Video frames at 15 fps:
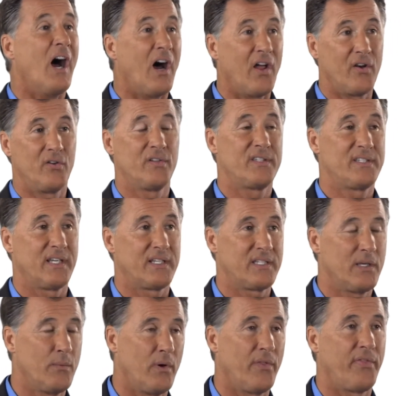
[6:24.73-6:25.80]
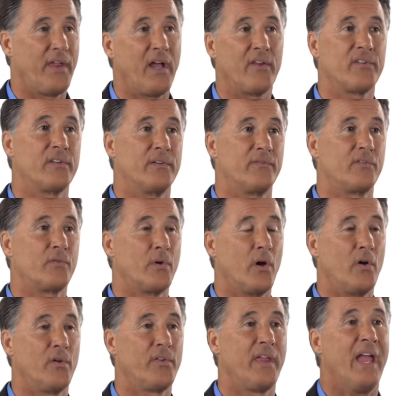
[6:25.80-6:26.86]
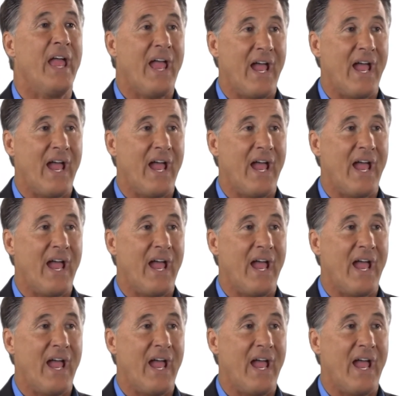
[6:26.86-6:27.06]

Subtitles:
$161,000 of growth